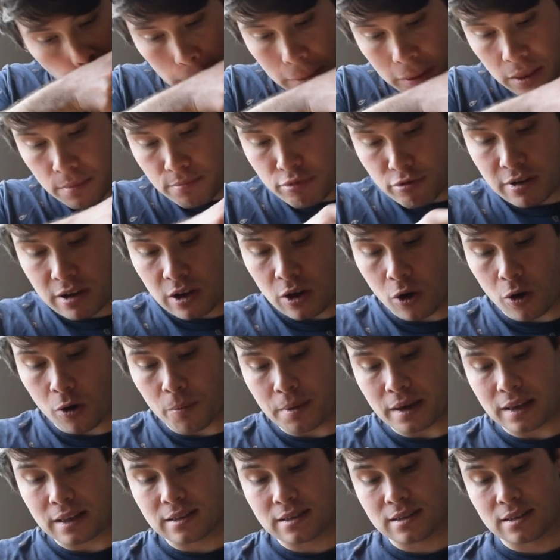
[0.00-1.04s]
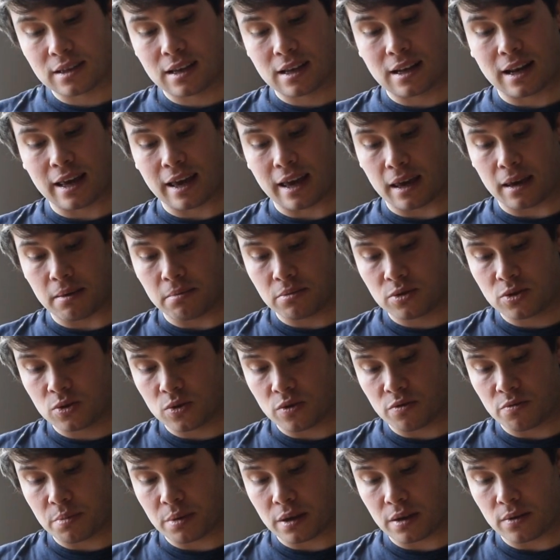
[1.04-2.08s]
The Bree hobbits claim to
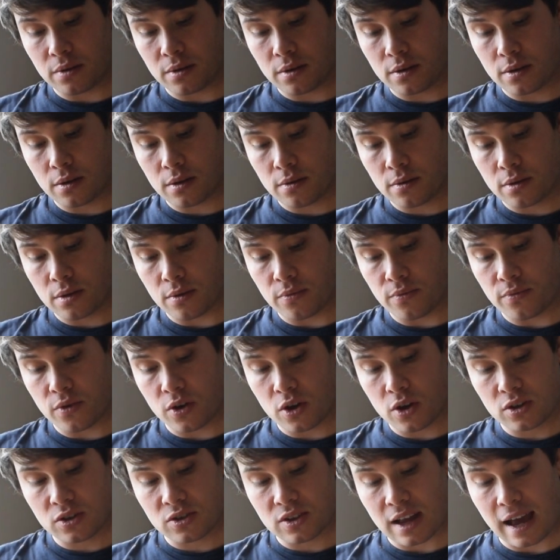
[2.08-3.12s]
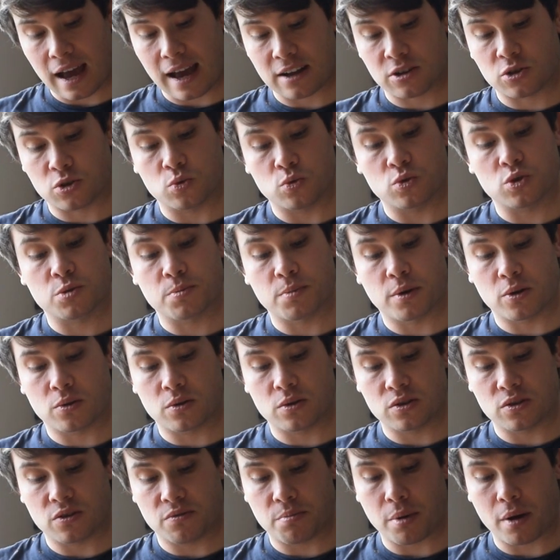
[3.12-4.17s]
have been the first actual
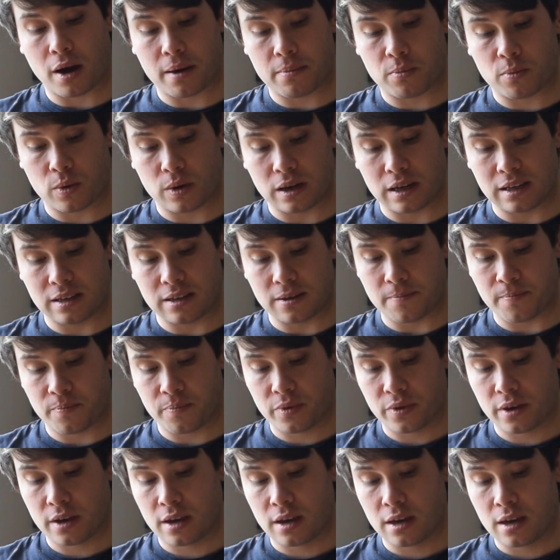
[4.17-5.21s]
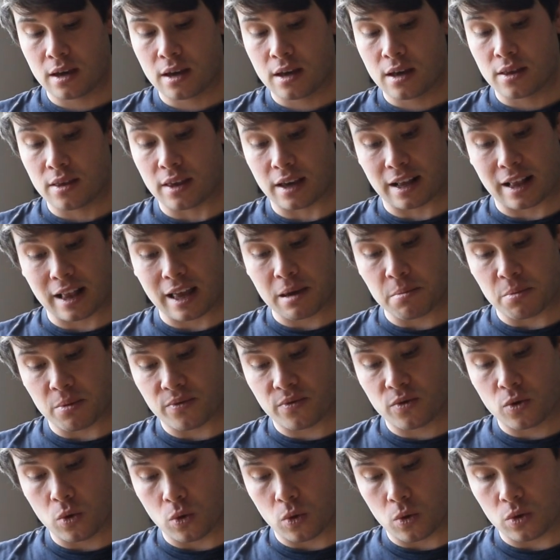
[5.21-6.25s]
smokers of pipeweed. They claim, of
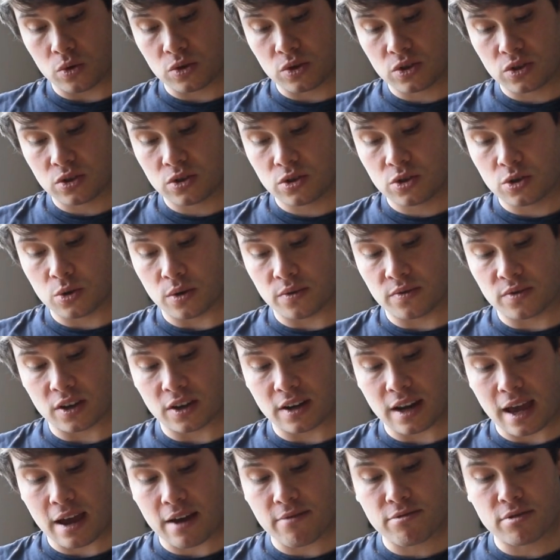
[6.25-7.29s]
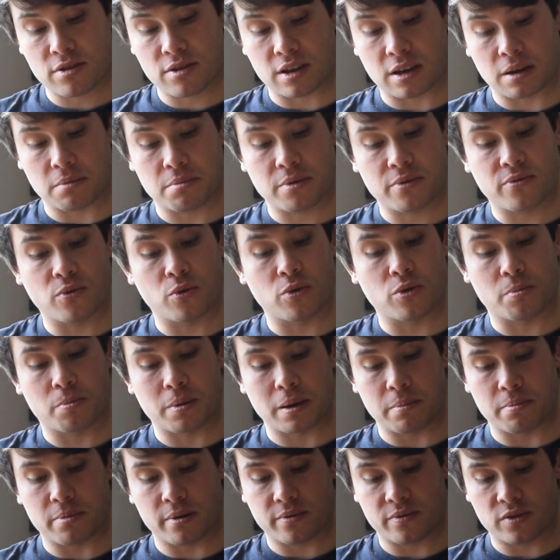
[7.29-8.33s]
course, to have done everything before the
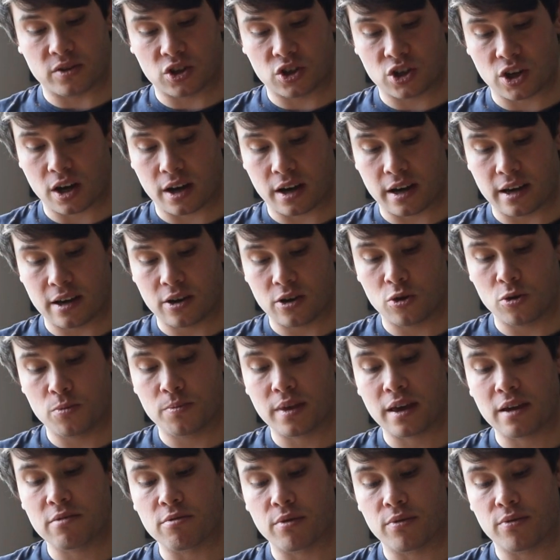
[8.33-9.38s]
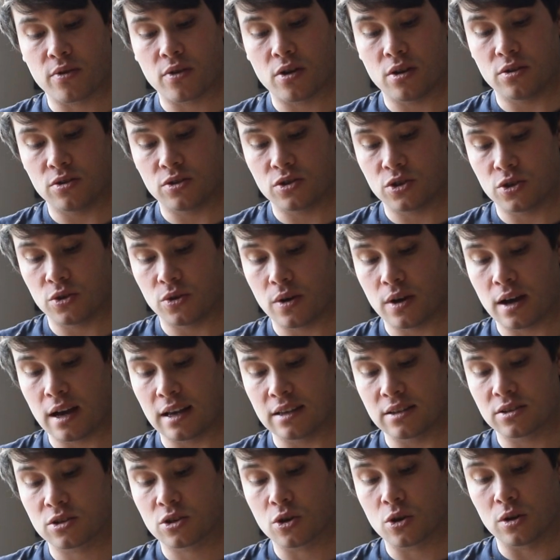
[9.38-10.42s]
people of the Shire, whom they refer to
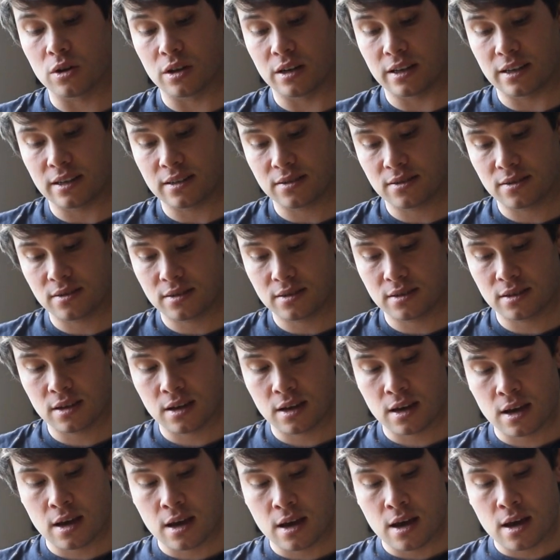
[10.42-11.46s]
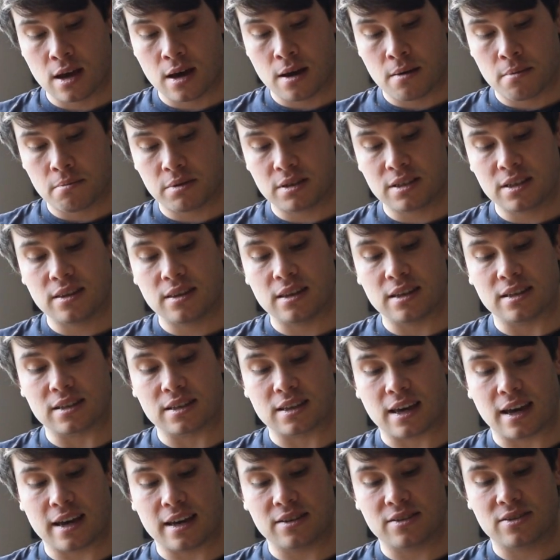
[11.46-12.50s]
as colonists. But in this
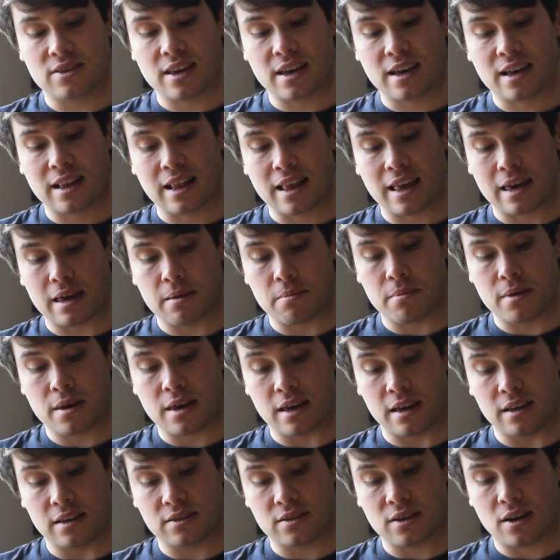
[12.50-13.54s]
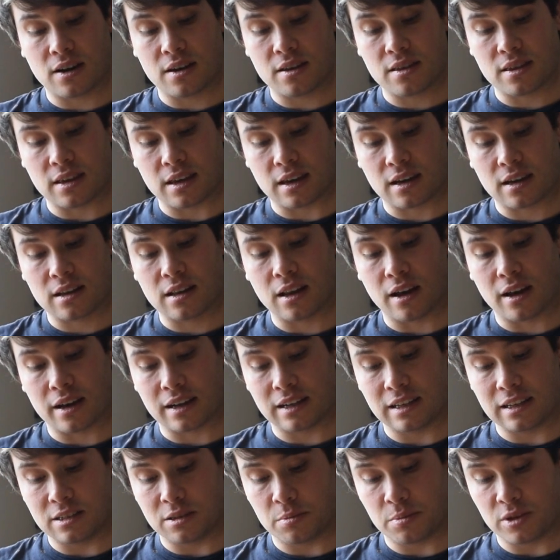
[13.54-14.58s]
case, their claim is, I think,
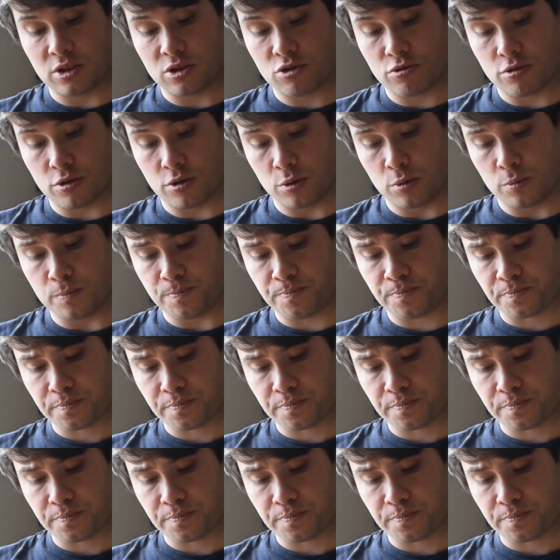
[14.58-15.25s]
likely to be true.